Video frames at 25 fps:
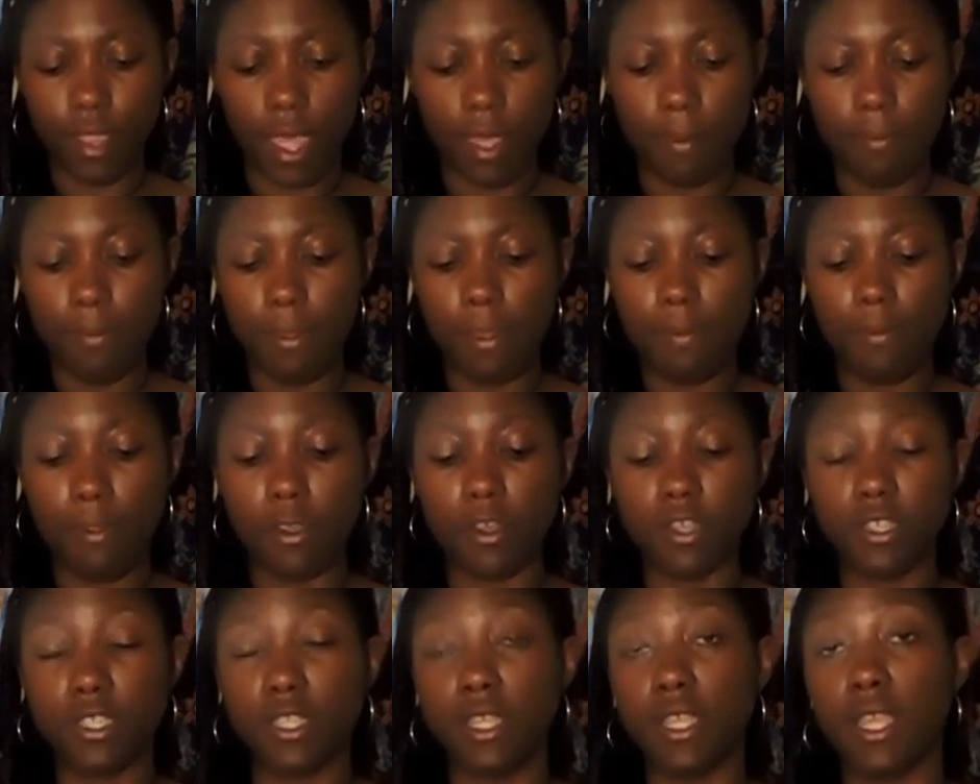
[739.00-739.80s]
me
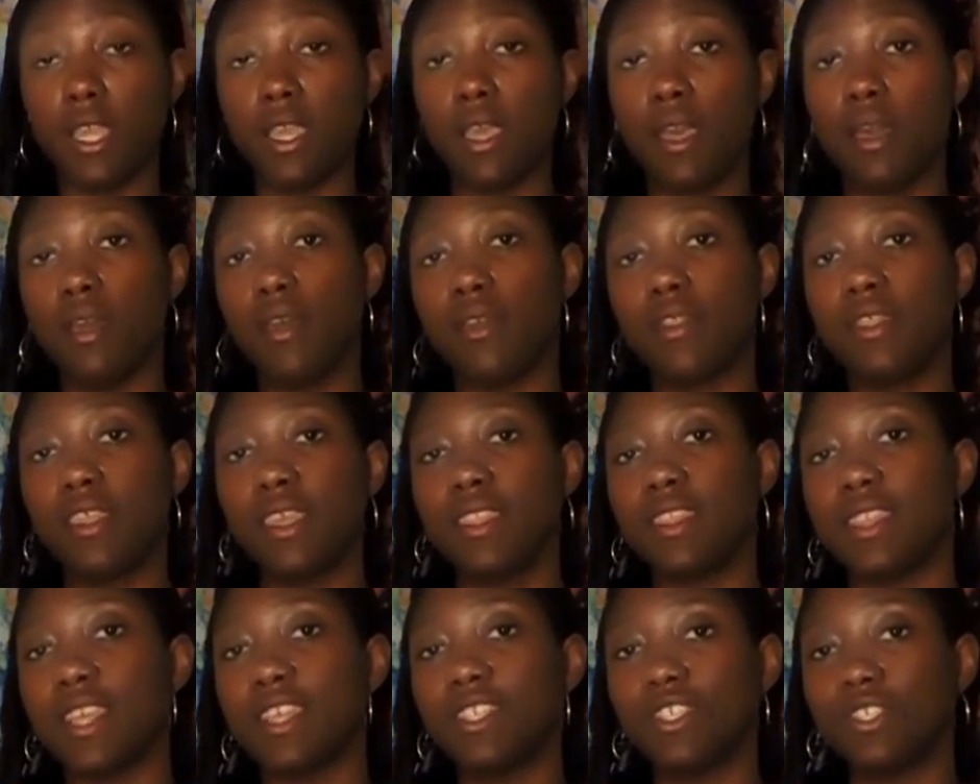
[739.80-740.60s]
personally, I
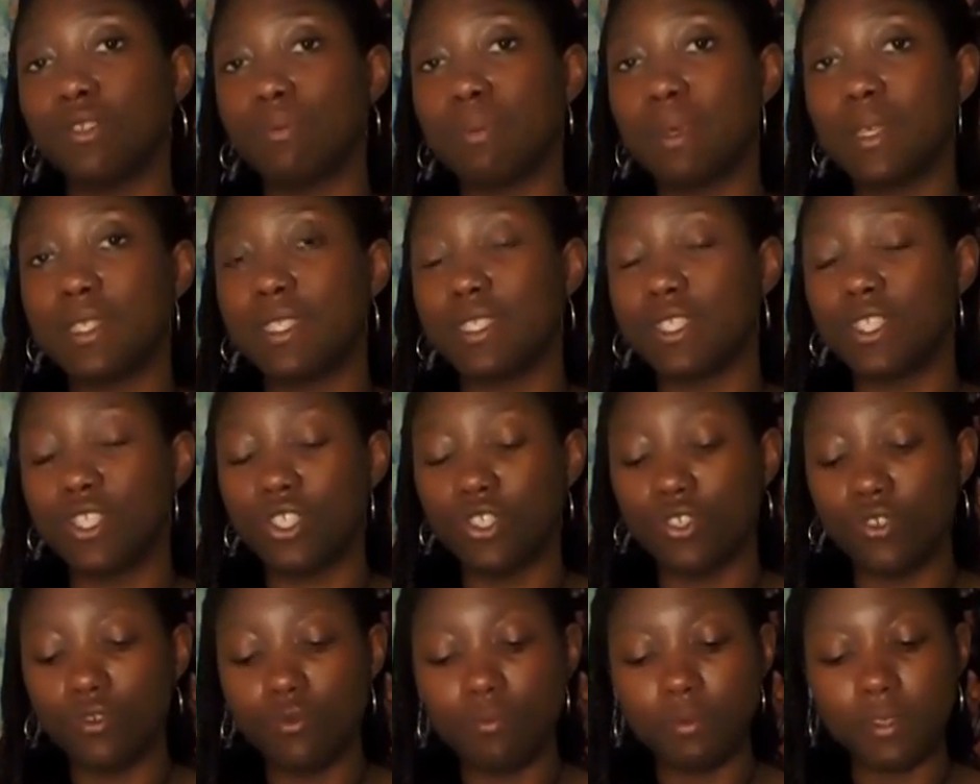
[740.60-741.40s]
think they should message
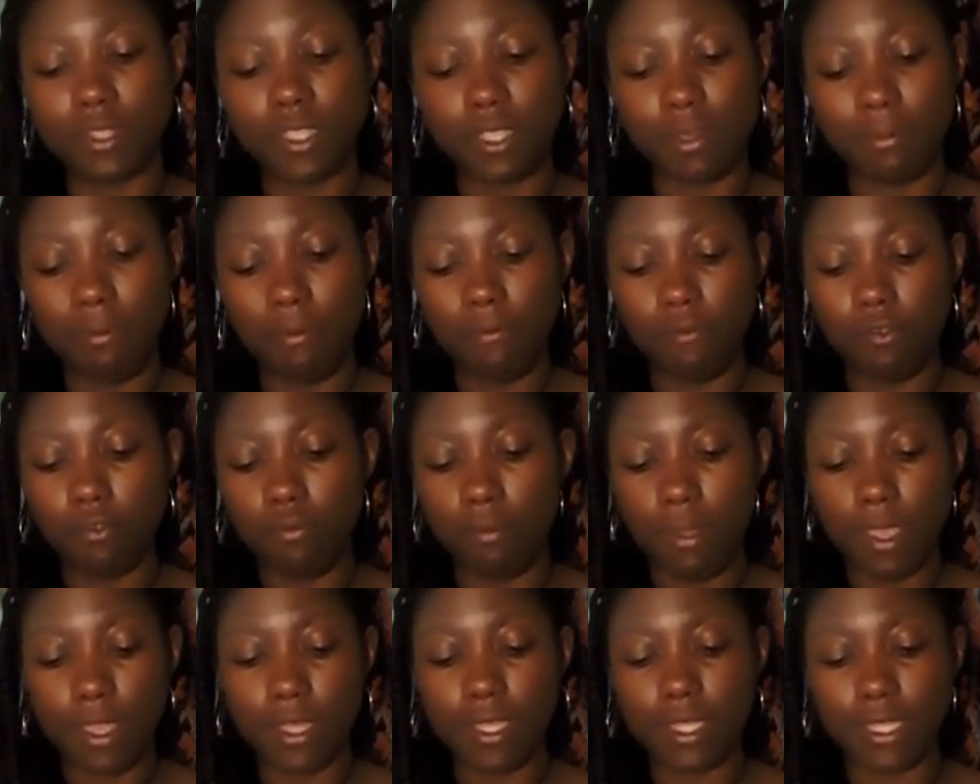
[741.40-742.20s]
you, but some of you
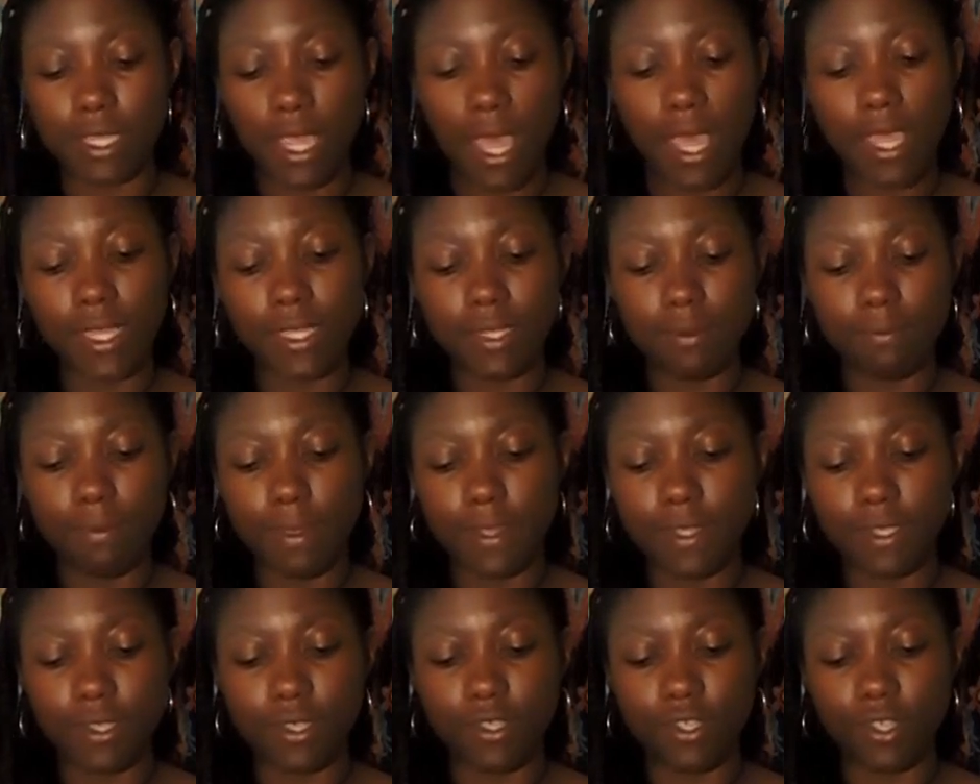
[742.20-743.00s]
may decide to
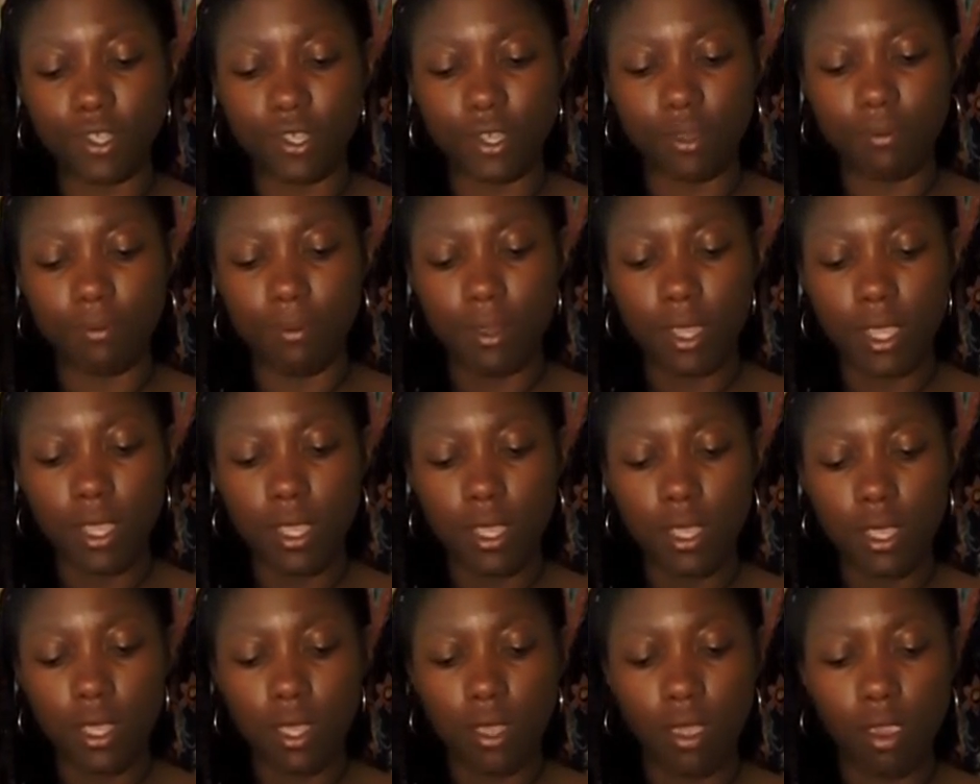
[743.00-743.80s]
message them.
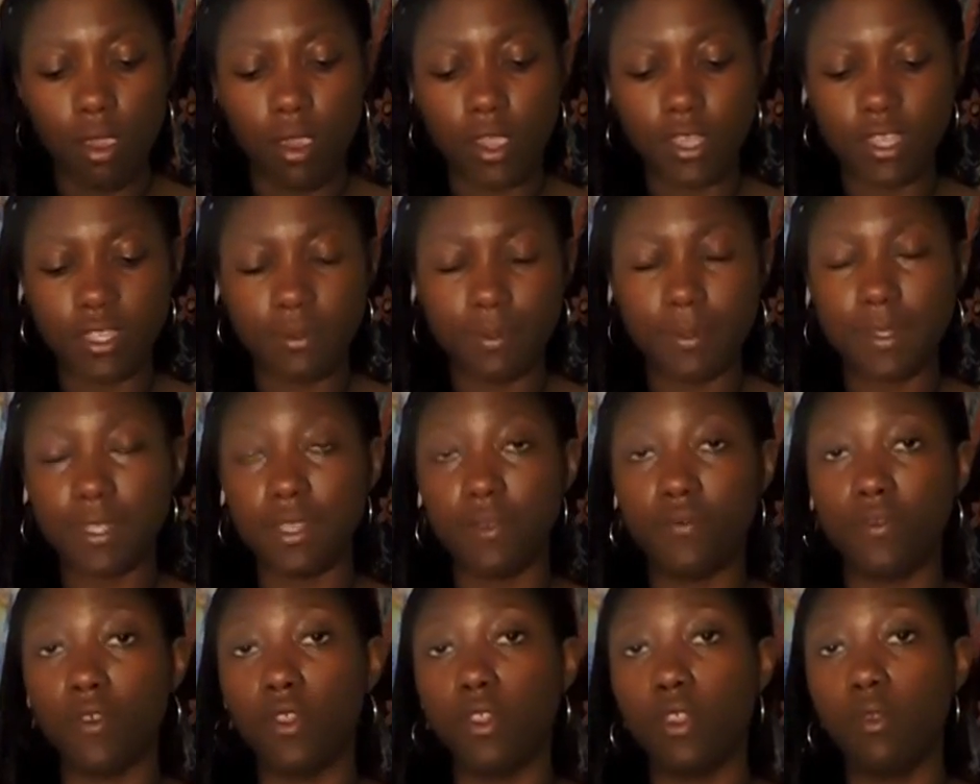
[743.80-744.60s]
All right,
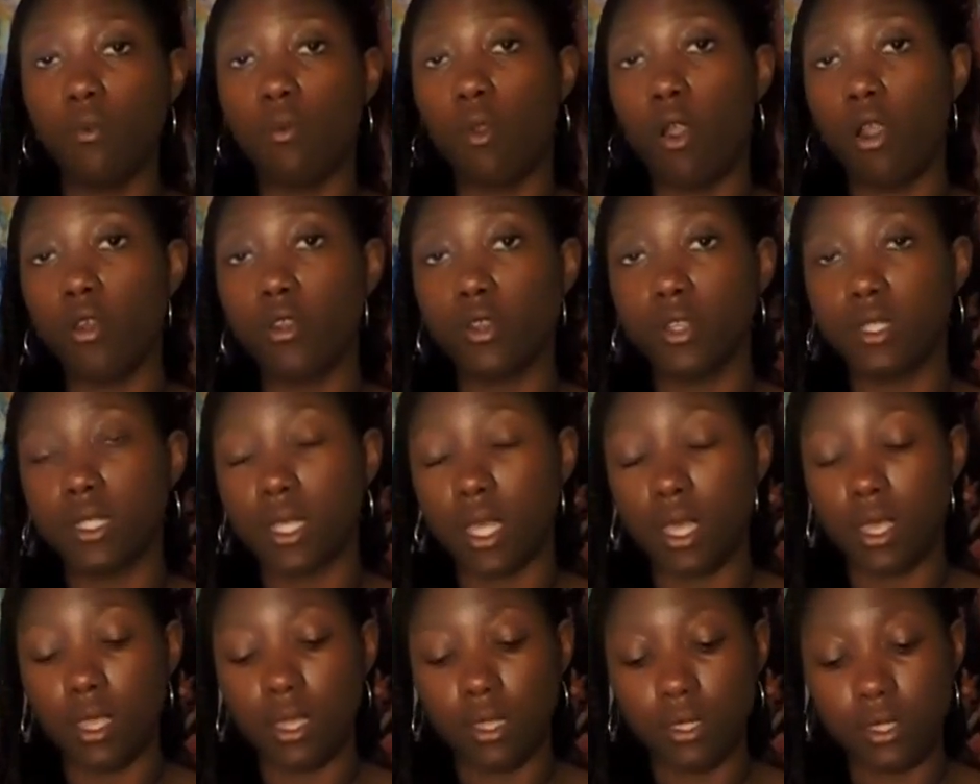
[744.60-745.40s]
specifically water
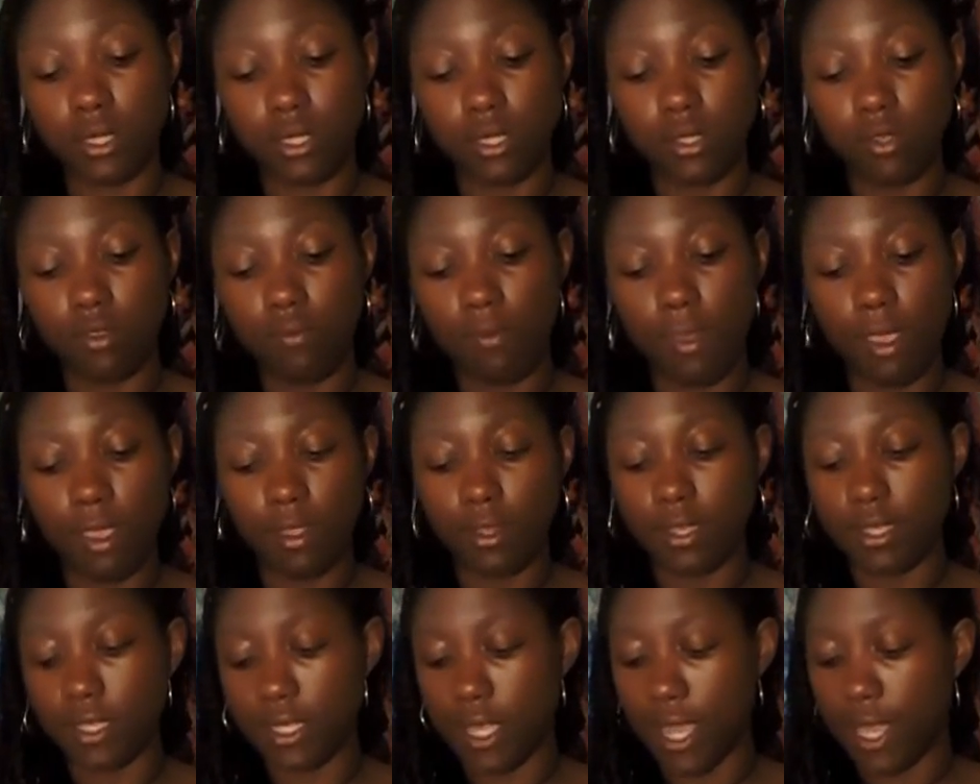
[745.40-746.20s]
signs, you may
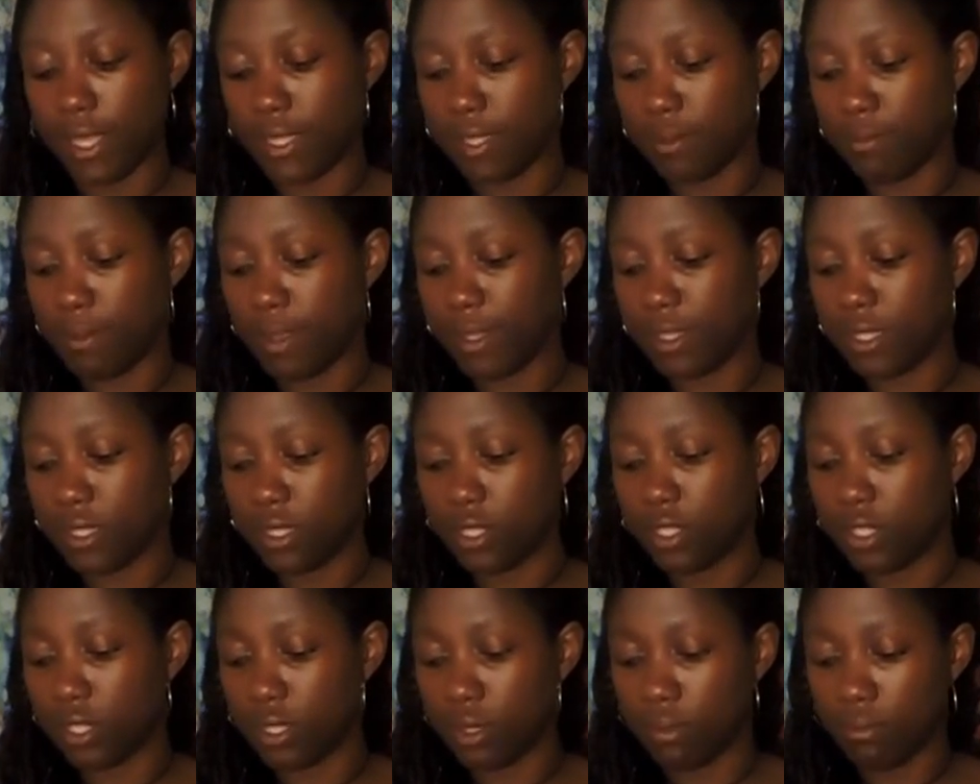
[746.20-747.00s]
decide to
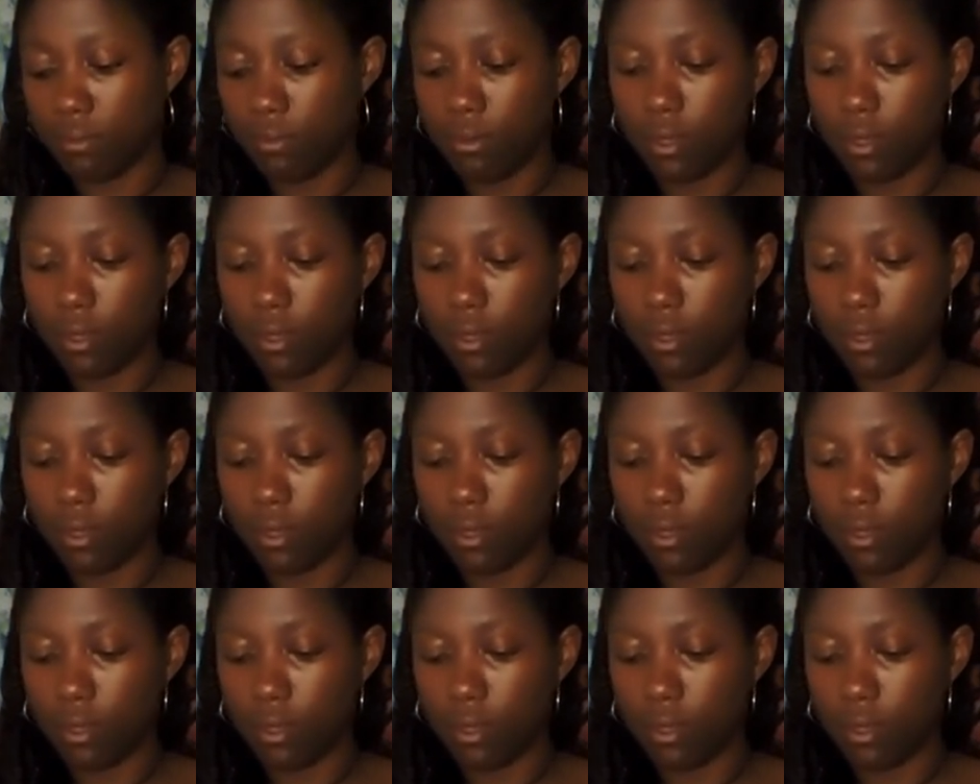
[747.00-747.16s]
message them.